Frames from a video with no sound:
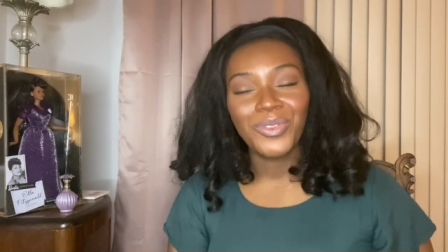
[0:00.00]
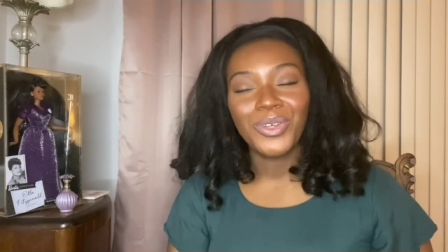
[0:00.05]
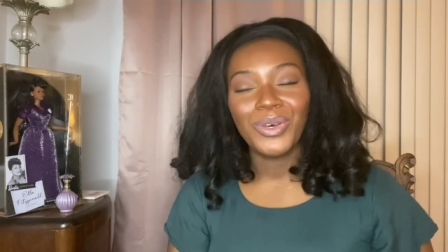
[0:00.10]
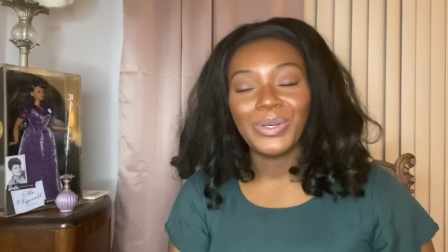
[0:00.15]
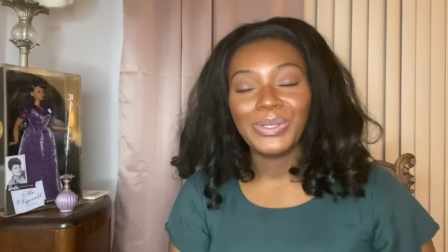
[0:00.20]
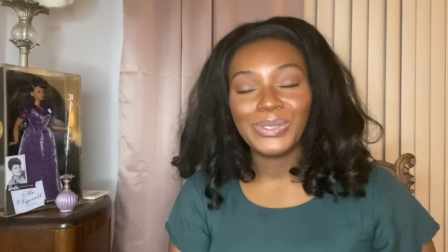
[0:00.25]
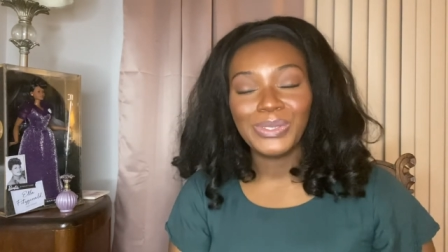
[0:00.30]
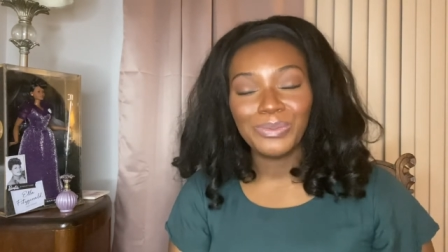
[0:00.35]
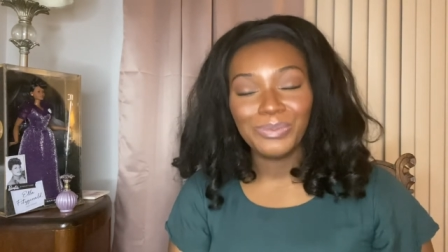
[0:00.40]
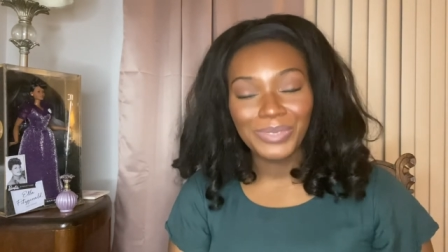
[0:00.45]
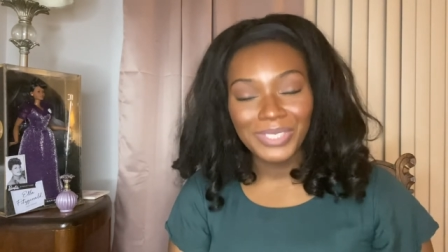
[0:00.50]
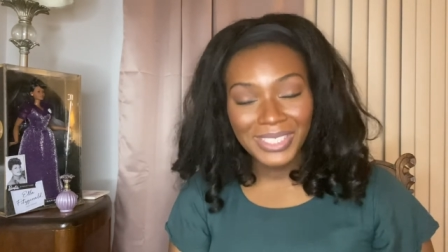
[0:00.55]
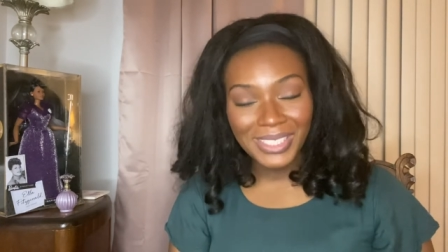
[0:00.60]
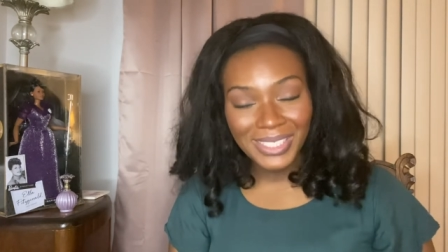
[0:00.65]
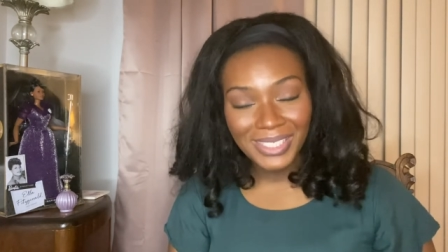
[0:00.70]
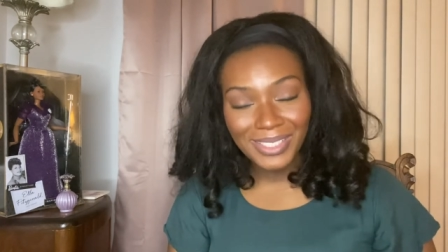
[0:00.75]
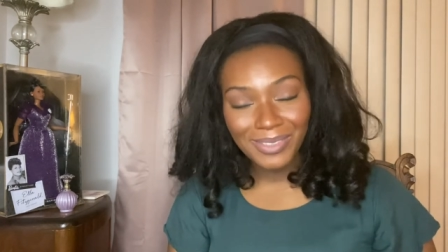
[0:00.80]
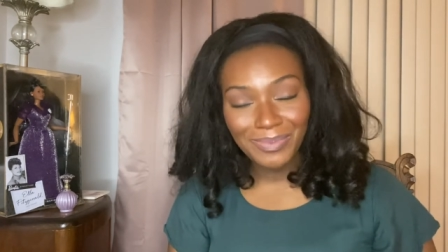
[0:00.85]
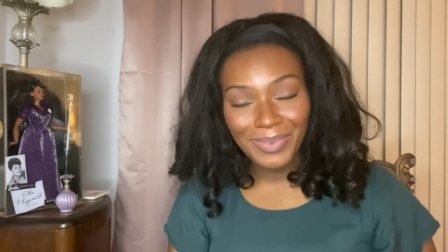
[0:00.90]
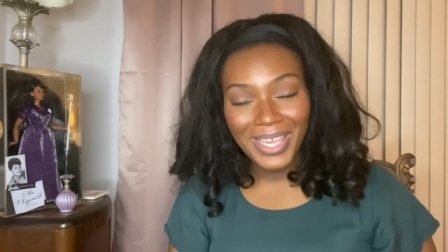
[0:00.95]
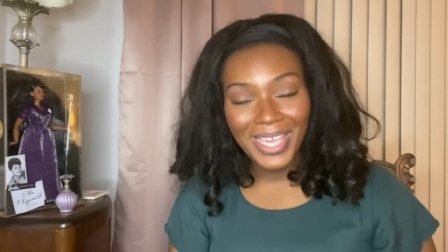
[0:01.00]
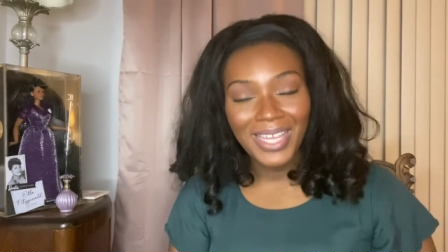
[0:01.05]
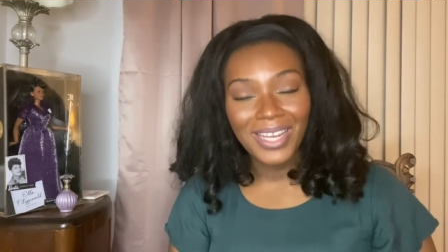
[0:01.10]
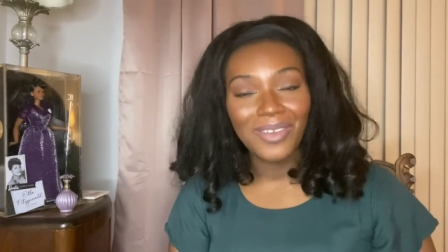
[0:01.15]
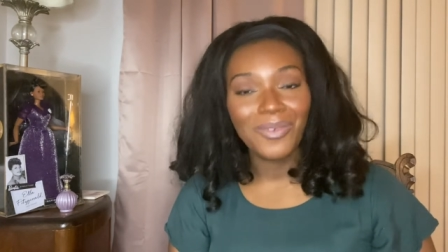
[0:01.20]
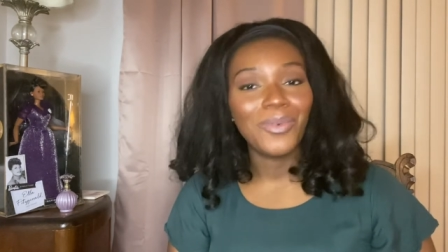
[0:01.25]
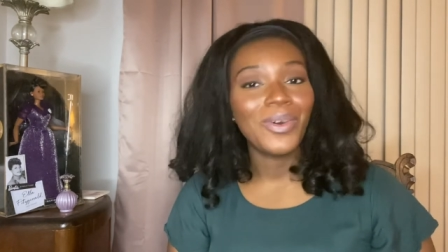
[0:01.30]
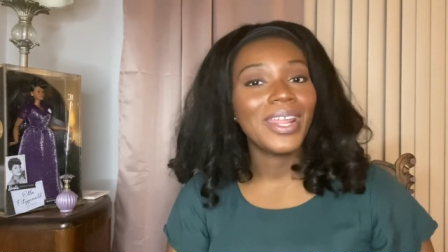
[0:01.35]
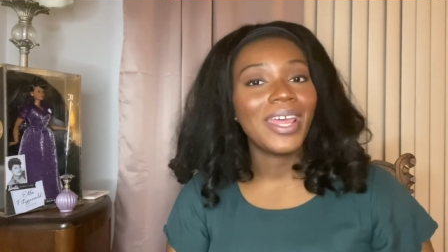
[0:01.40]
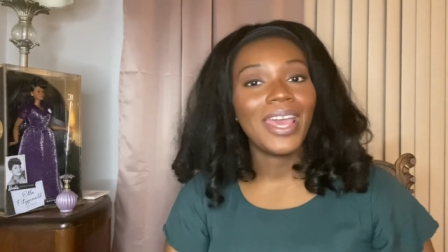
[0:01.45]
those who
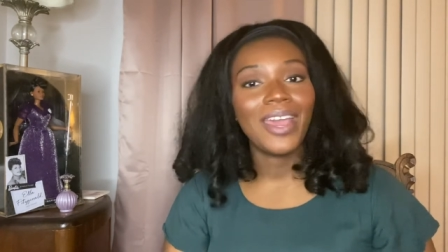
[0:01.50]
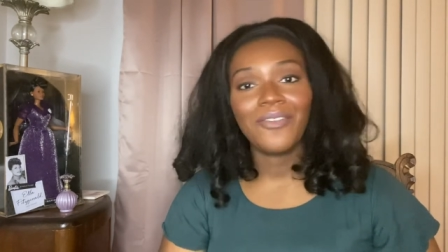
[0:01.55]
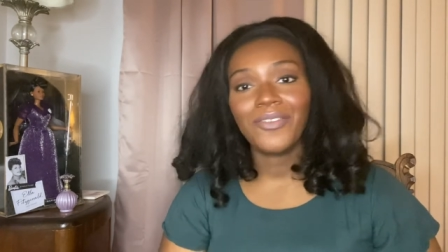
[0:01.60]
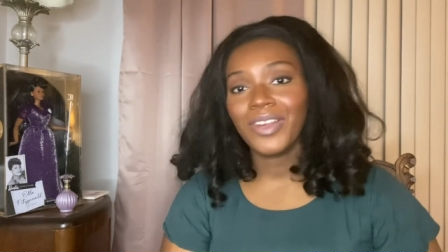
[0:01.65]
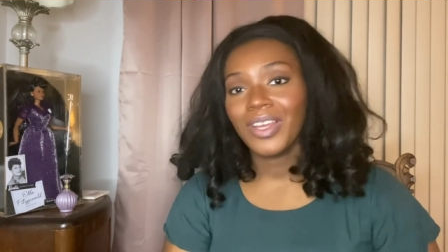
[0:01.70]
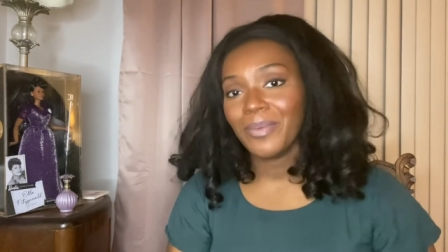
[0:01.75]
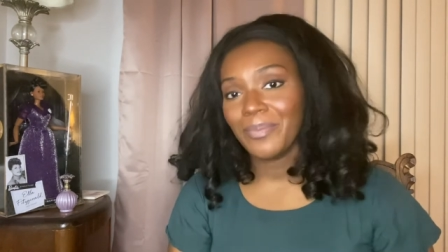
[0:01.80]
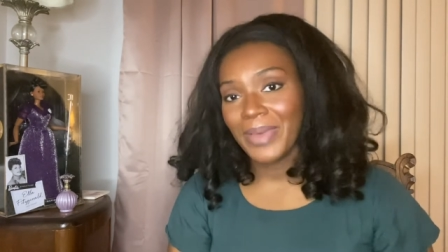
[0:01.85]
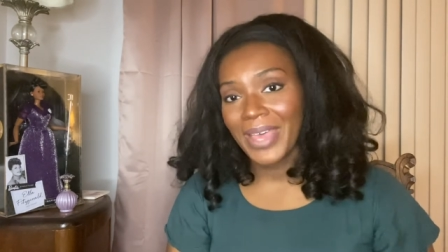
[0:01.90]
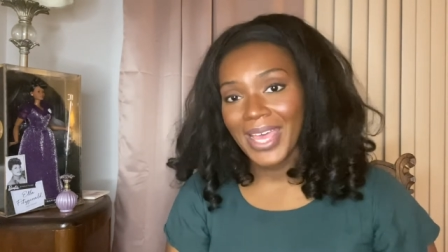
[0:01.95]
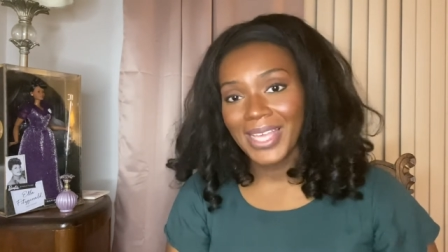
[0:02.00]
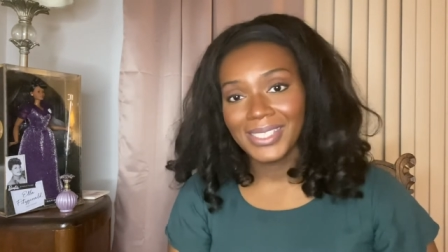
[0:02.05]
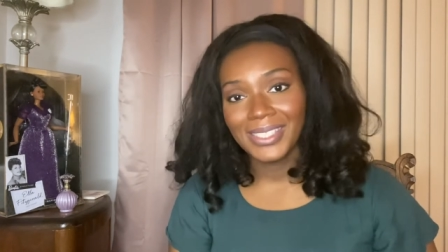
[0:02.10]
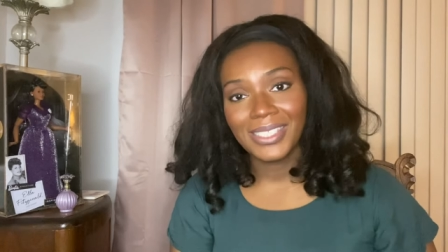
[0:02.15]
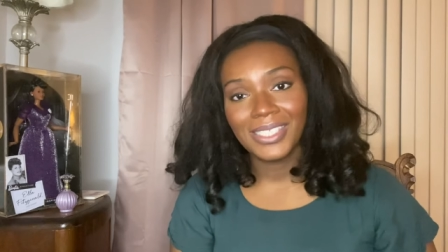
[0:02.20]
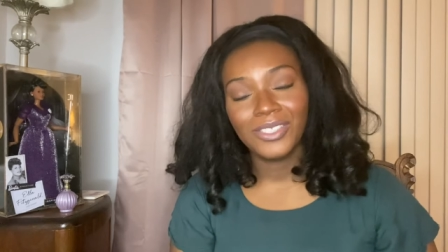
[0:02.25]
participated, whatever capacity